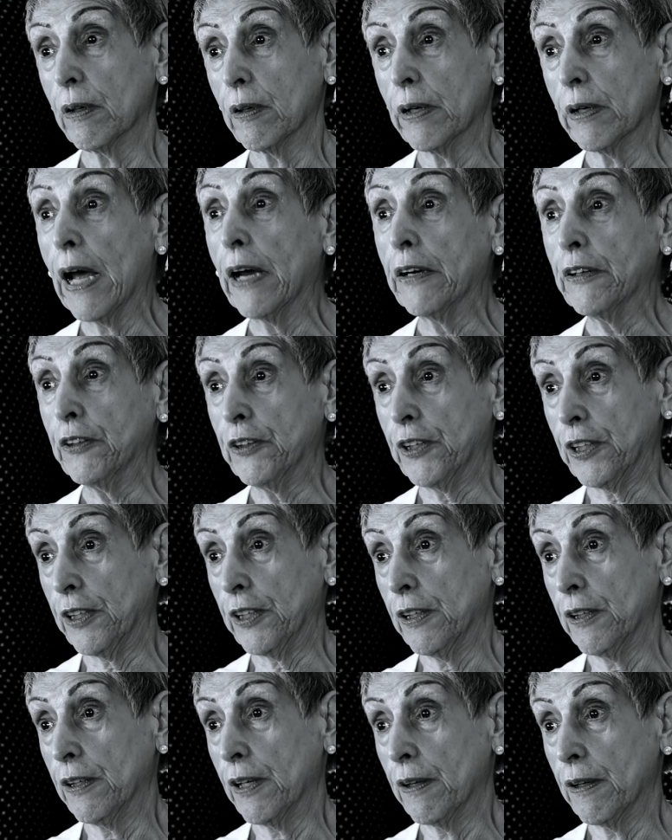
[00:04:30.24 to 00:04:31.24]

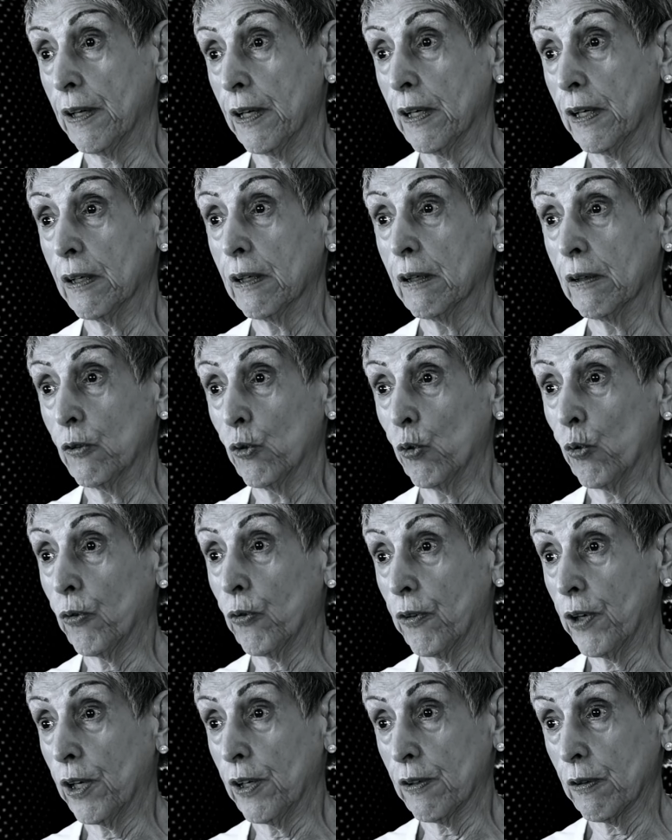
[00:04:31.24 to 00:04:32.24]
90, that they do
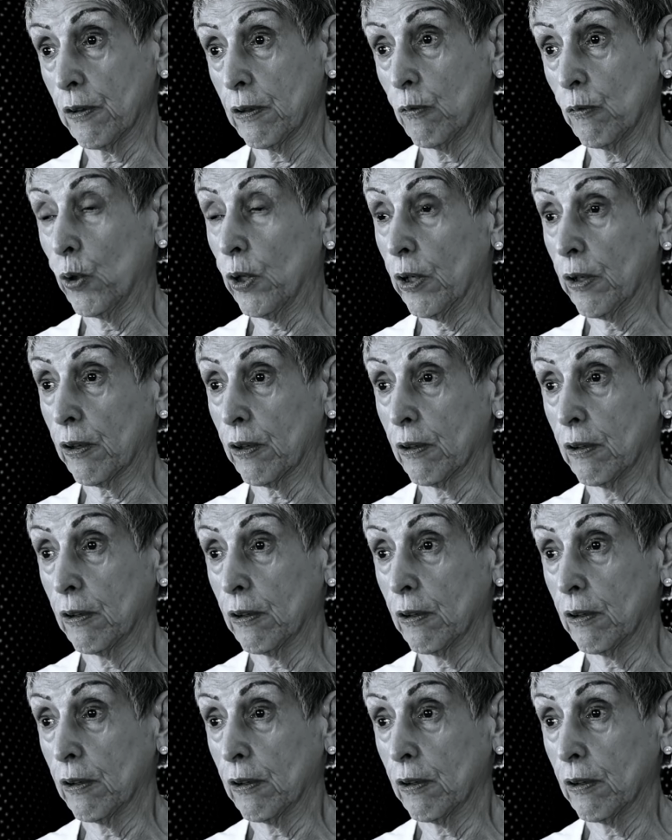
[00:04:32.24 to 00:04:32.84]
this work.